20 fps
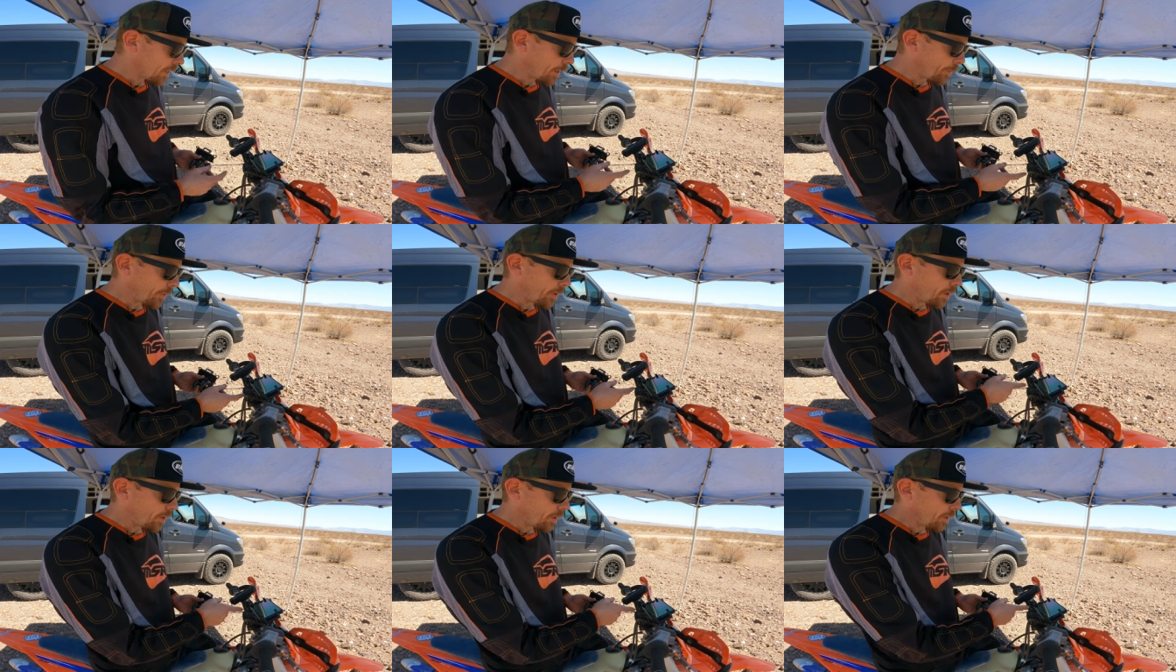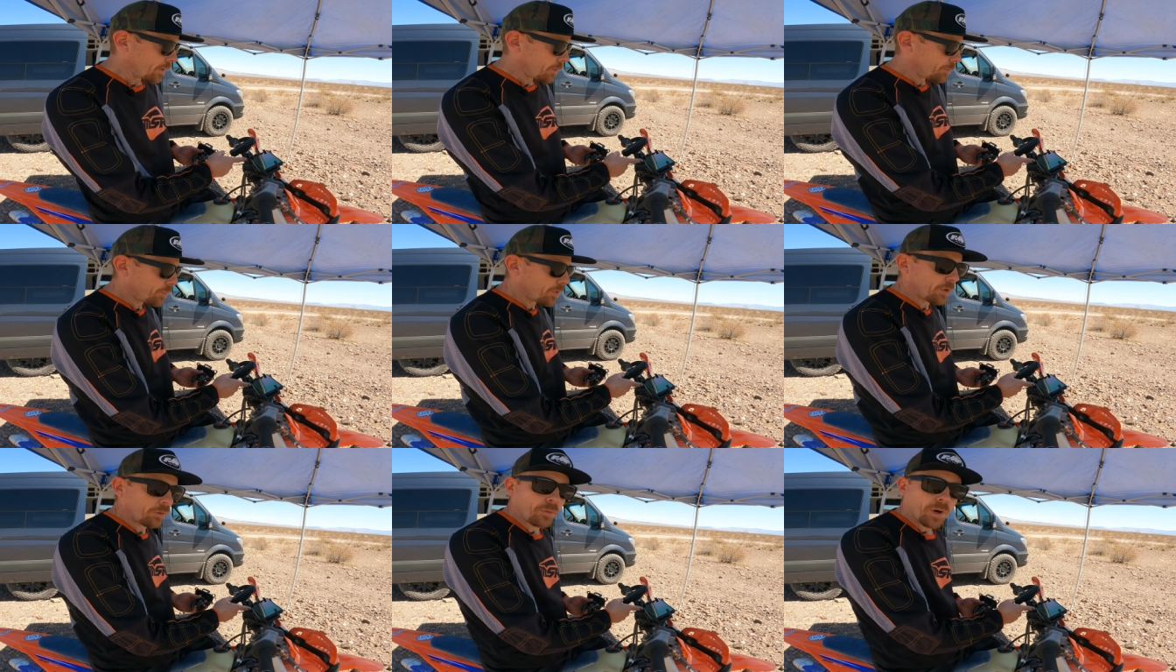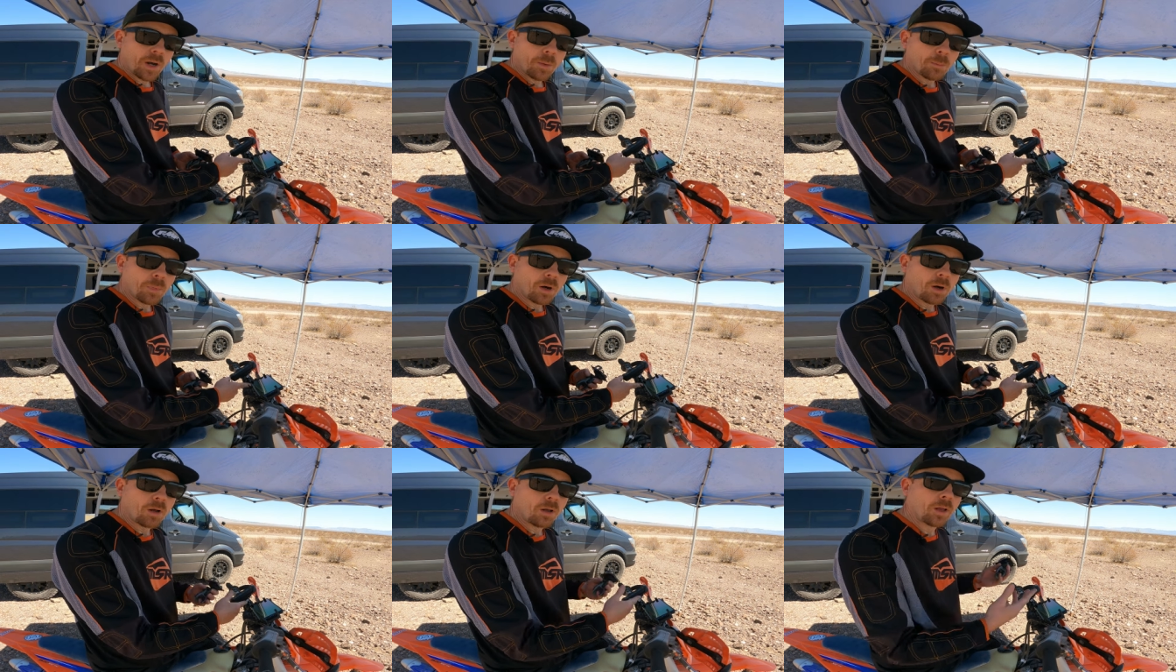That way I don't have to put a ram
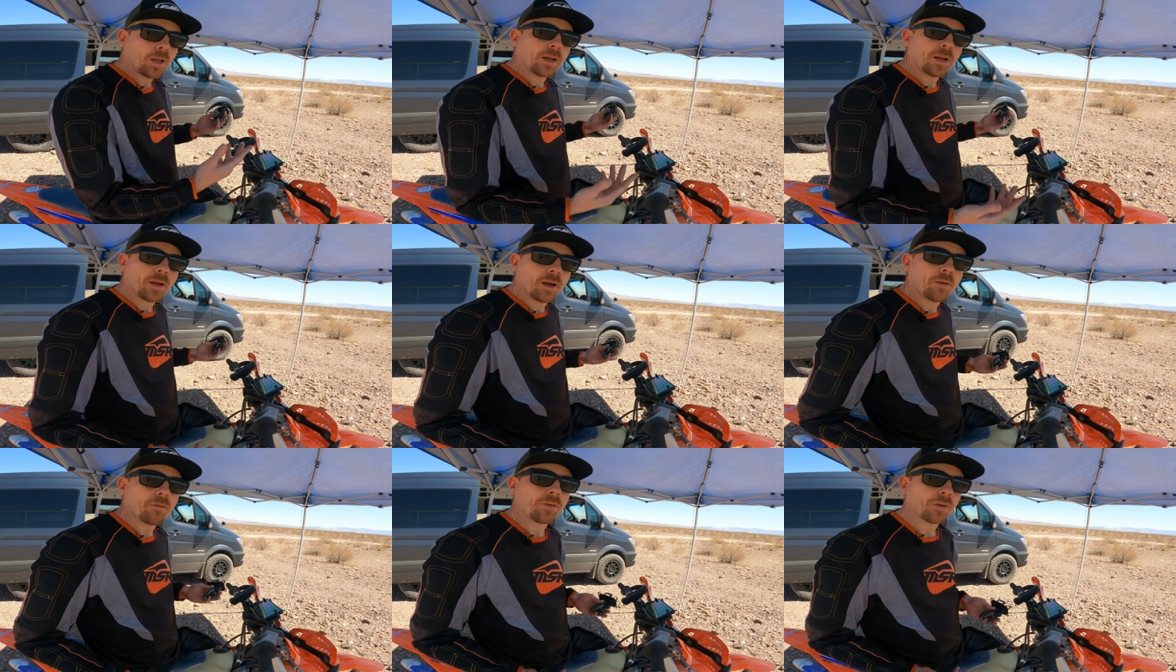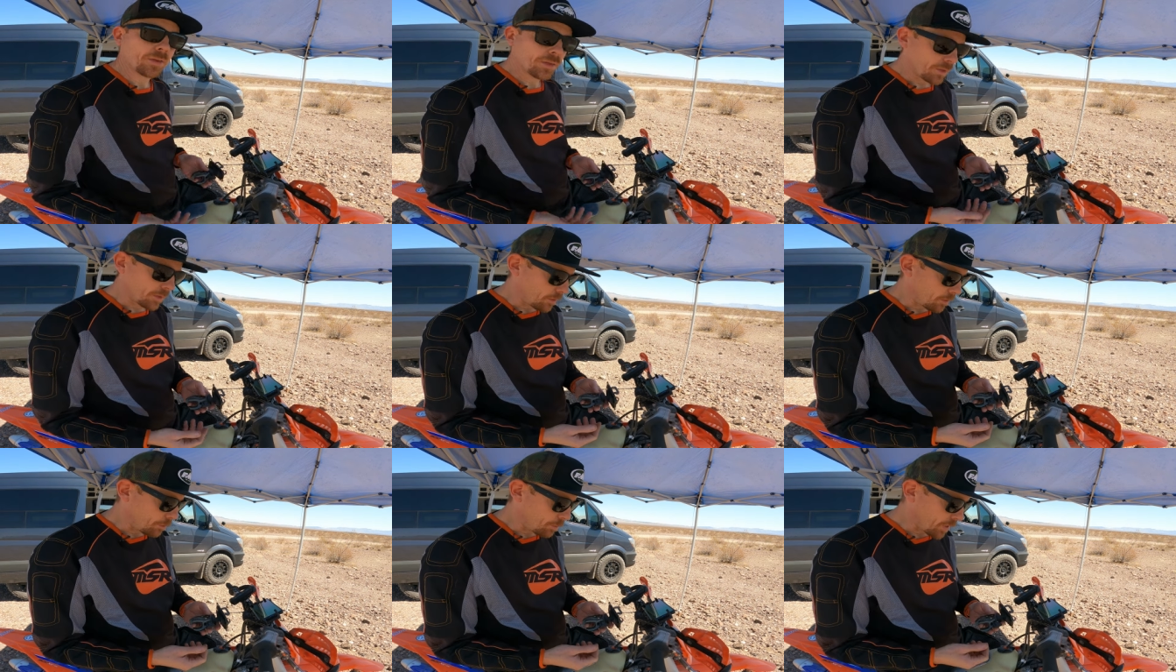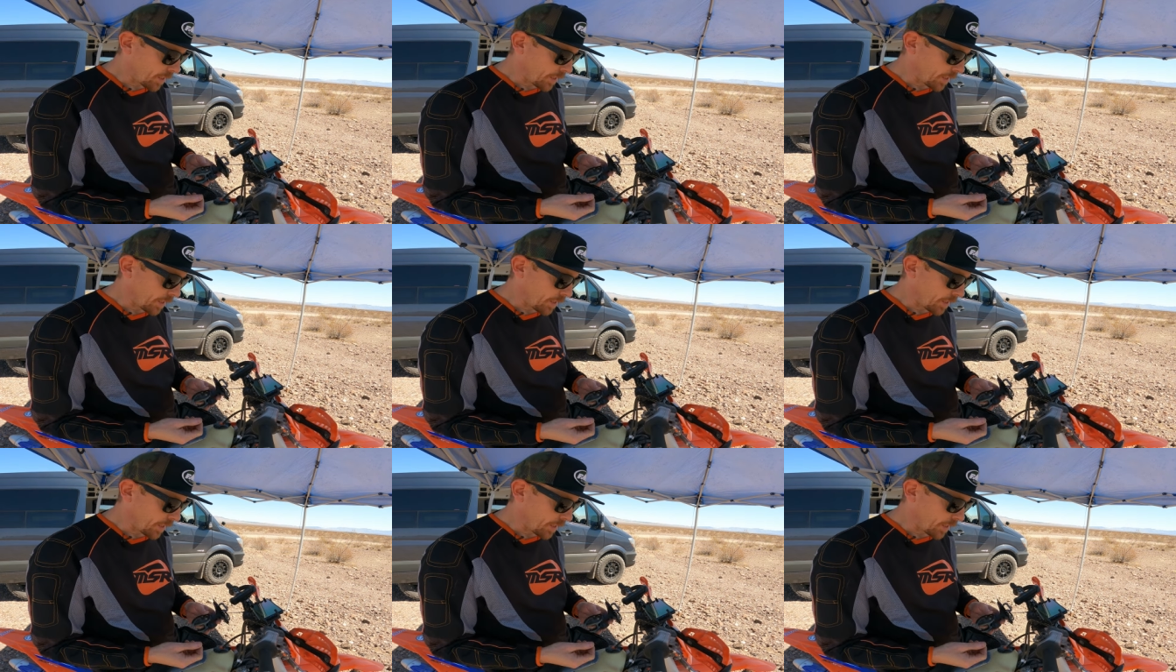ball on every single